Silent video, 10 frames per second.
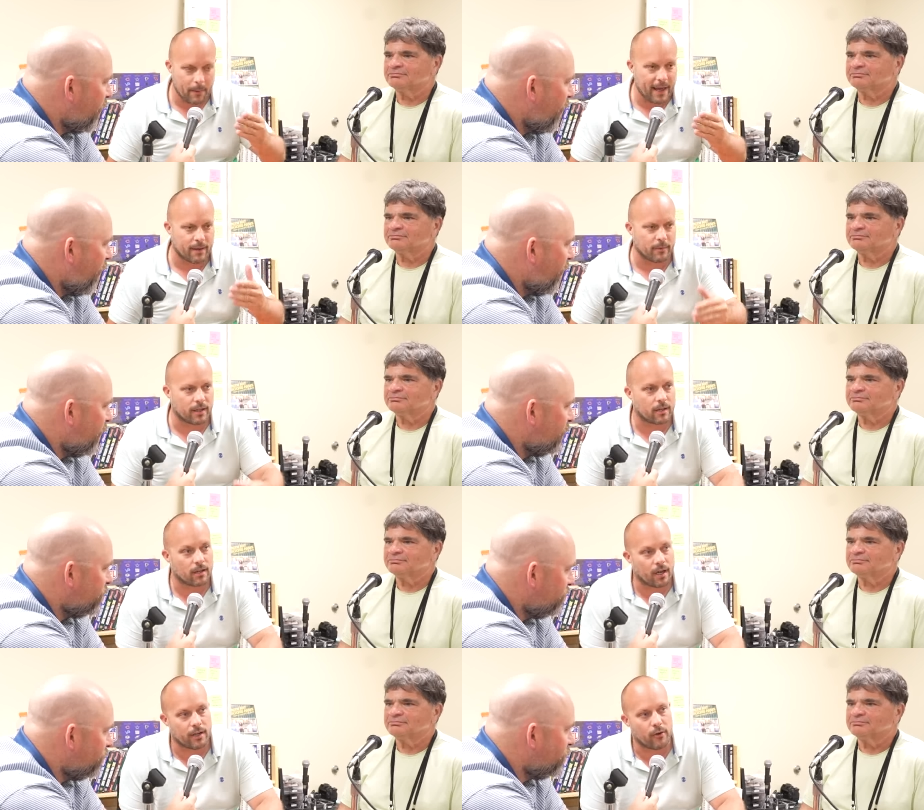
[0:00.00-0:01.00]
Speaker 1: past. I'm like,
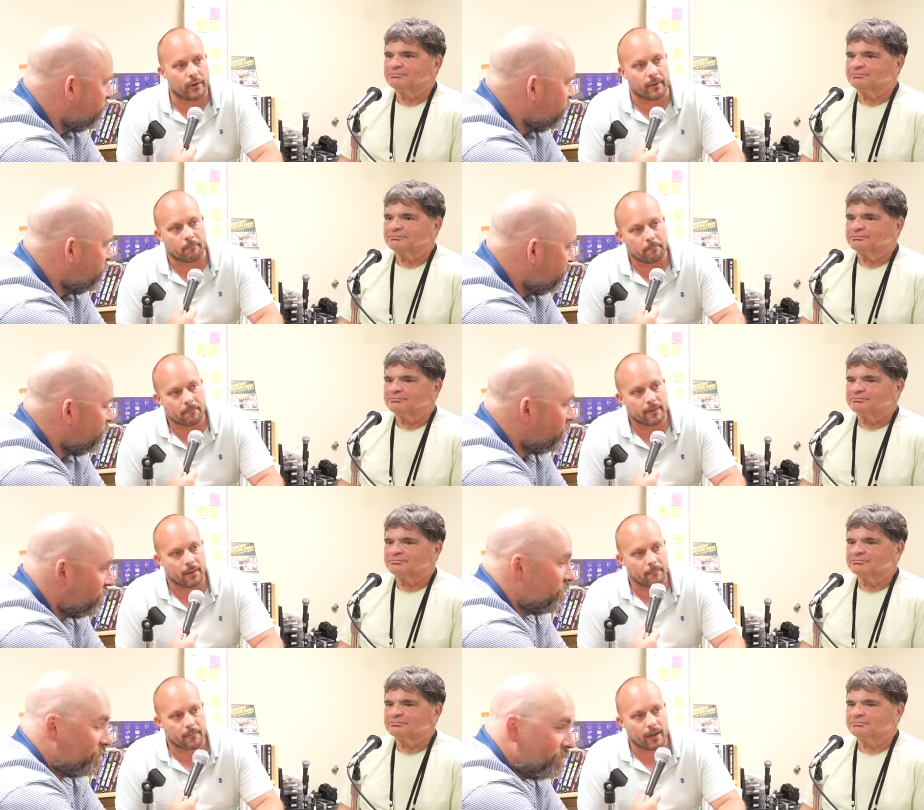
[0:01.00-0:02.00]
I know him.
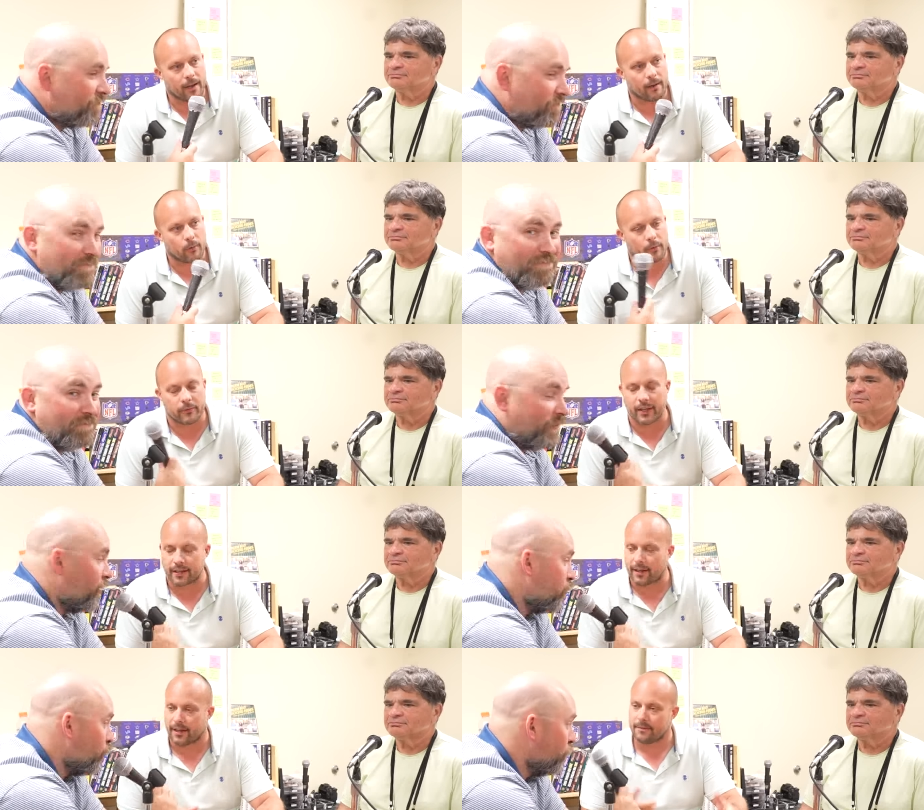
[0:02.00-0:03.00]
Yep, I, I work with him.
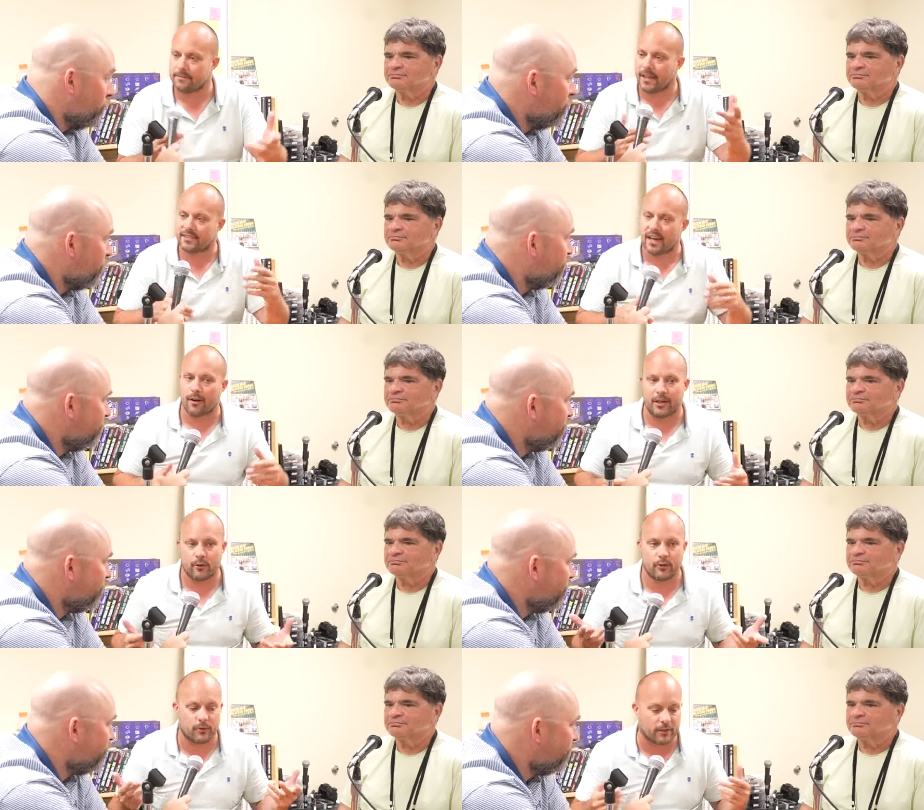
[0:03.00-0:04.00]
It's true. That's how I knew
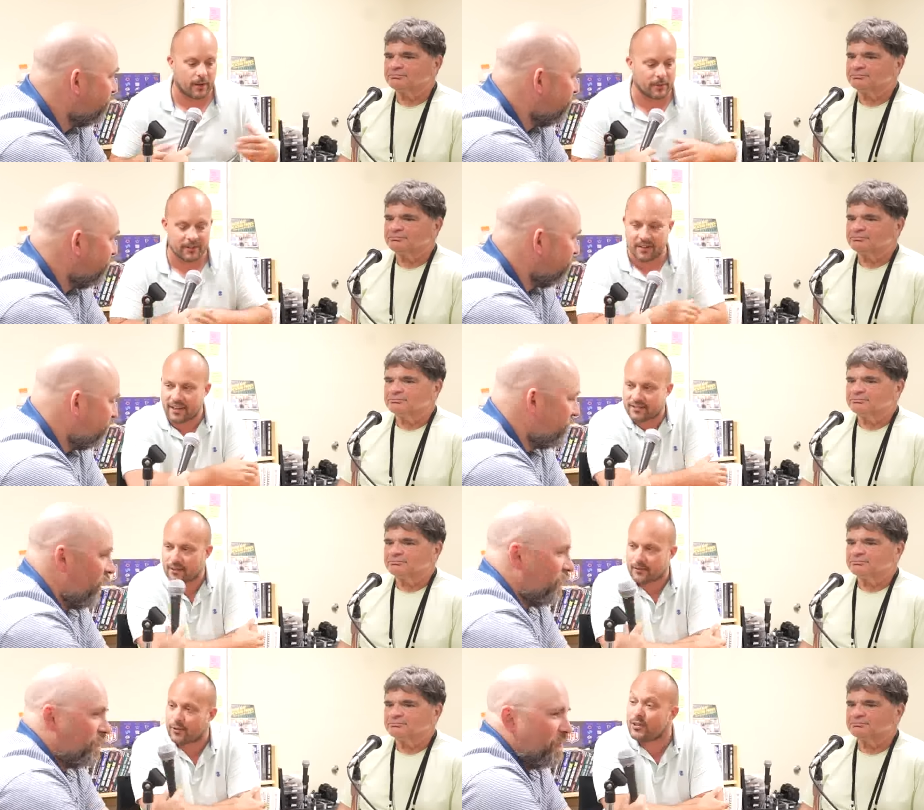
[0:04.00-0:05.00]
you were coming today. So
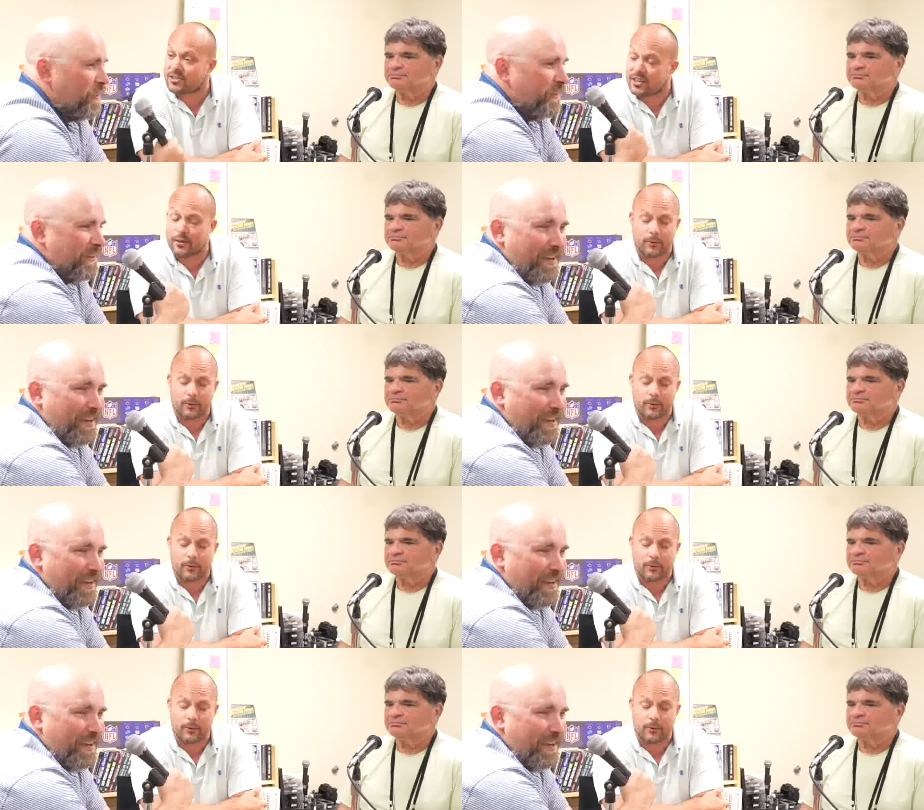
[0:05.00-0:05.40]
yes. good to see you.